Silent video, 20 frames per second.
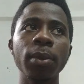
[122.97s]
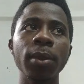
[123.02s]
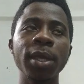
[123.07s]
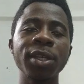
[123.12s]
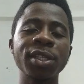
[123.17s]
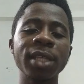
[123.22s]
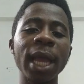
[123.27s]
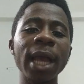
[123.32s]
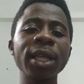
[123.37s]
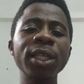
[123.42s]

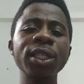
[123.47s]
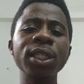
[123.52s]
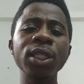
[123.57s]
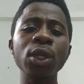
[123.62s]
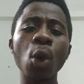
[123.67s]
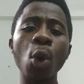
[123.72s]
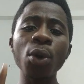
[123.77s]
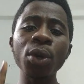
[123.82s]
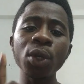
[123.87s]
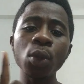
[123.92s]
there's
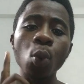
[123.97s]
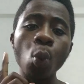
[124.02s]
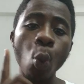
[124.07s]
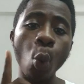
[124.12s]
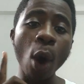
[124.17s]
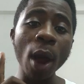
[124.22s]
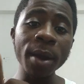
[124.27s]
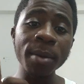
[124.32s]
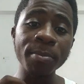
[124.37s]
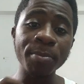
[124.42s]
actually only
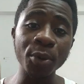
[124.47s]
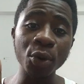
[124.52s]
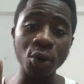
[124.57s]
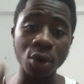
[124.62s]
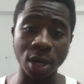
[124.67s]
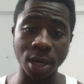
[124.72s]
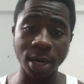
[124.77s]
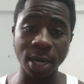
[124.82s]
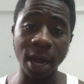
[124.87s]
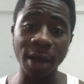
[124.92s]
one
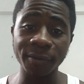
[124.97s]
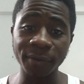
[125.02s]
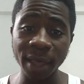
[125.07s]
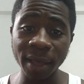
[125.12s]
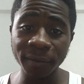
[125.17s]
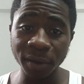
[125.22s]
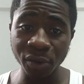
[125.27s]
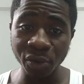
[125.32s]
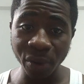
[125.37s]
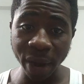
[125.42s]
book I've
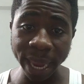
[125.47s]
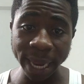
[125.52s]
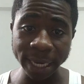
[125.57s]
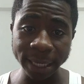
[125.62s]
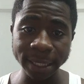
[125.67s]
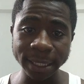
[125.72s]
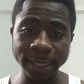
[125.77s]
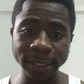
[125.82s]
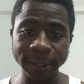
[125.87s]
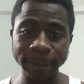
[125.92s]
ever
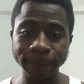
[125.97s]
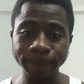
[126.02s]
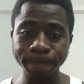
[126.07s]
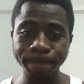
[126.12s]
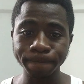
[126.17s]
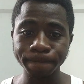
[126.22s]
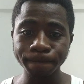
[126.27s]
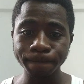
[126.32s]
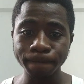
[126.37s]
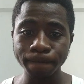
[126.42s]
read
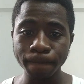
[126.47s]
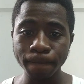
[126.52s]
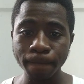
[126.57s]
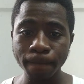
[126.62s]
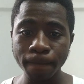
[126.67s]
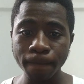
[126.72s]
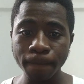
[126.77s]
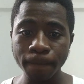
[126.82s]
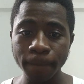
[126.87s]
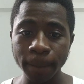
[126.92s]

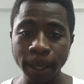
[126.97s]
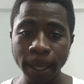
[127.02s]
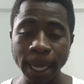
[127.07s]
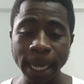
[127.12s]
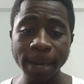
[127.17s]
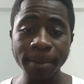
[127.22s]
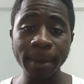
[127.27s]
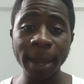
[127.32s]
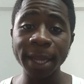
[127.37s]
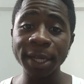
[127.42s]

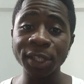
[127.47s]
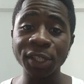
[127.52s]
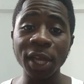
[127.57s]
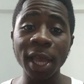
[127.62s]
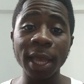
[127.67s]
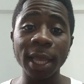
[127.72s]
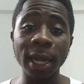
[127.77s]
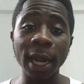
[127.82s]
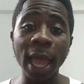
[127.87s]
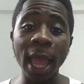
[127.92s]
in my
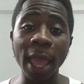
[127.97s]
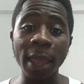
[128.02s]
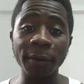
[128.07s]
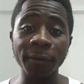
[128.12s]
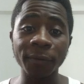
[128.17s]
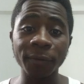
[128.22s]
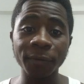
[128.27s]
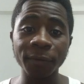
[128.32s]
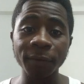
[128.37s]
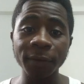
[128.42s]
entire
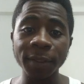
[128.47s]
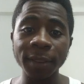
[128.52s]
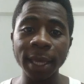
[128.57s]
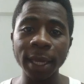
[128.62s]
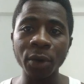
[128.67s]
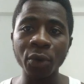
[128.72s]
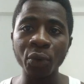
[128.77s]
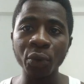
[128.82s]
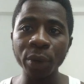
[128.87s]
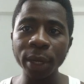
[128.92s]
life
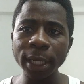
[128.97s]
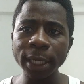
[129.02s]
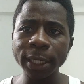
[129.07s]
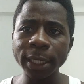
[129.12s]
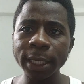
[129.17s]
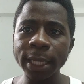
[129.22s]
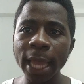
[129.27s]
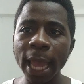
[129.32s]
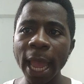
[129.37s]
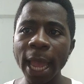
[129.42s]
that
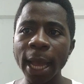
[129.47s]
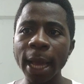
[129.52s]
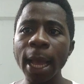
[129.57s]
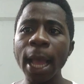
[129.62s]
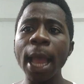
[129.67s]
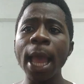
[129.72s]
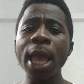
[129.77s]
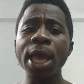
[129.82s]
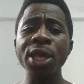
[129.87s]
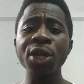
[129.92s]
really
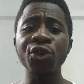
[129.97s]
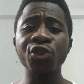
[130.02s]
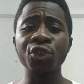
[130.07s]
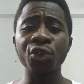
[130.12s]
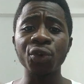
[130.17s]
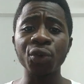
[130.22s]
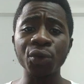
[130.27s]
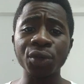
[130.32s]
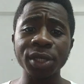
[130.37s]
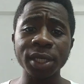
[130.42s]

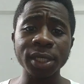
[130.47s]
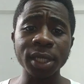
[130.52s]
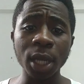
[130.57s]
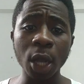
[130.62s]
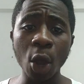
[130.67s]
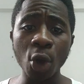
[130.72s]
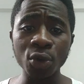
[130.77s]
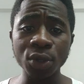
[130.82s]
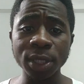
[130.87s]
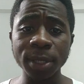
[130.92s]
introduces a
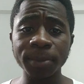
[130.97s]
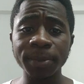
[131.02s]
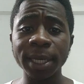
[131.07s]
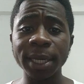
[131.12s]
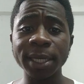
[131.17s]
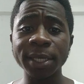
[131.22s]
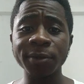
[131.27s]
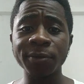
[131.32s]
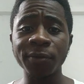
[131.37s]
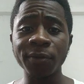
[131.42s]
concept
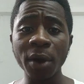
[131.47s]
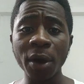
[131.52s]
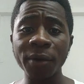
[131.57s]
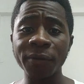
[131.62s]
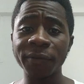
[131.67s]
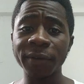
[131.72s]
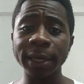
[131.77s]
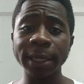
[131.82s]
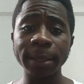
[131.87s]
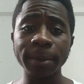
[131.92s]
that is
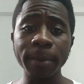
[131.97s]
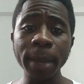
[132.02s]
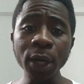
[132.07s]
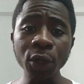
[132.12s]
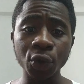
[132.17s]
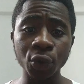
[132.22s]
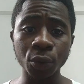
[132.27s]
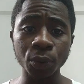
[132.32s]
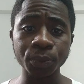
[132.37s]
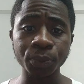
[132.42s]
very
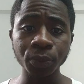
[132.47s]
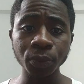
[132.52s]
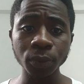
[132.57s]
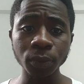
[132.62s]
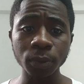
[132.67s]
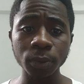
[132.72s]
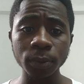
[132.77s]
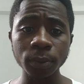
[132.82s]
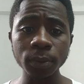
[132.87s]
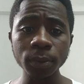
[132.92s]
fundamental.
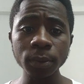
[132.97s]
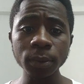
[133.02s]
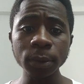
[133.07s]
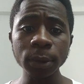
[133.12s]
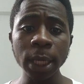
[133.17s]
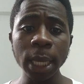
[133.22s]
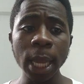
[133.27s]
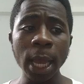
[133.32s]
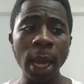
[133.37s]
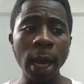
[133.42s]

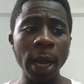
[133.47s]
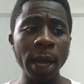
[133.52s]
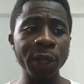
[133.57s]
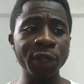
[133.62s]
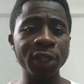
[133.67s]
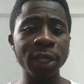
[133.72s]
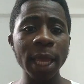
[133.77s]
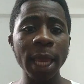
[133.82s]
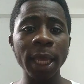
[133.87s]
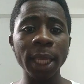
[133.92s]

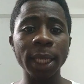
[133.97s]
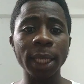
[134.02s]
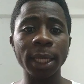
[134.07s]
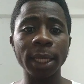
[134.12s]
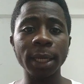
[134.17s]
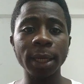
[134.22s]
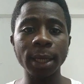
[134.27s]
It's like